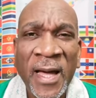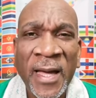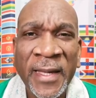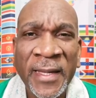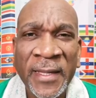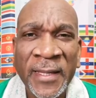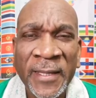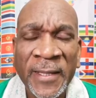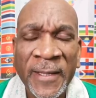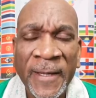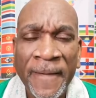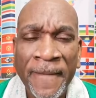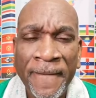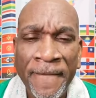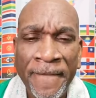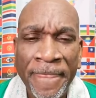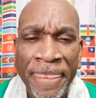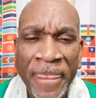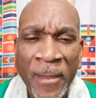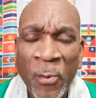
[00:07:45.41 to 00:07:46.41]
I
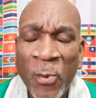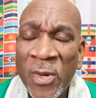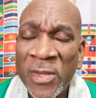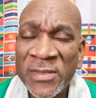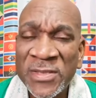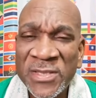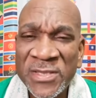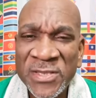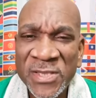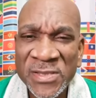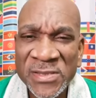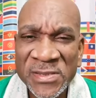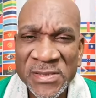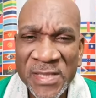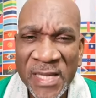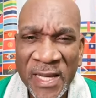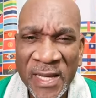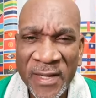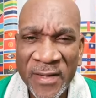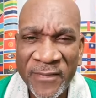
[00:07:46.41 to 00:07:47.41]
want to
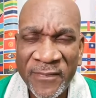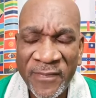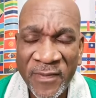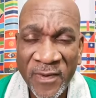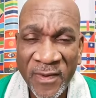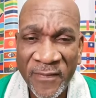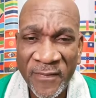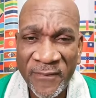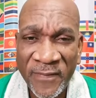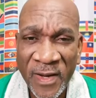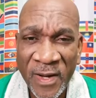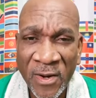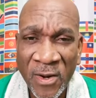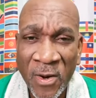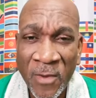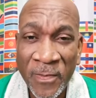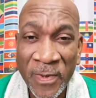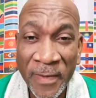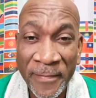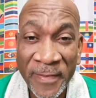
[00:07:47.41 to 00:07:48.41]
just, uh, for a, a,
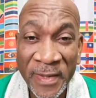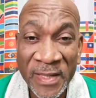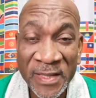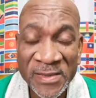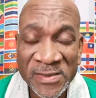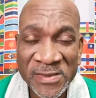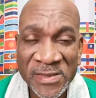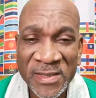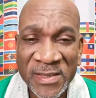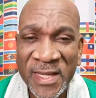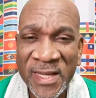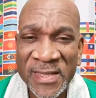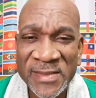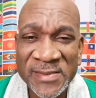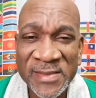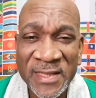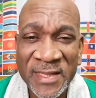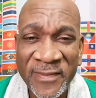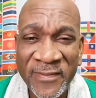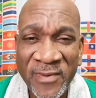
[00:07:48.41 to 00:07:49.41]
couple of minutes, today
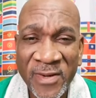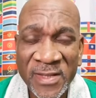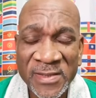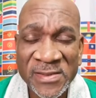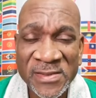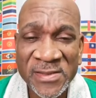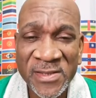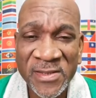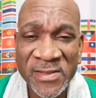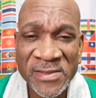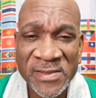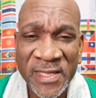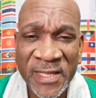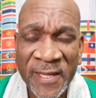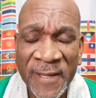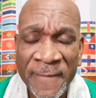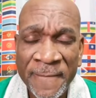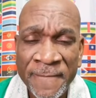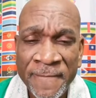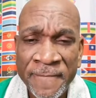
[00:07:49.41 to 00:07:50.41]
is Deliverance
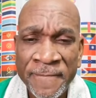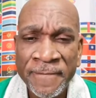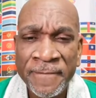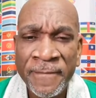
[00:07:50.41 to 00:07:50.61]
Thursday.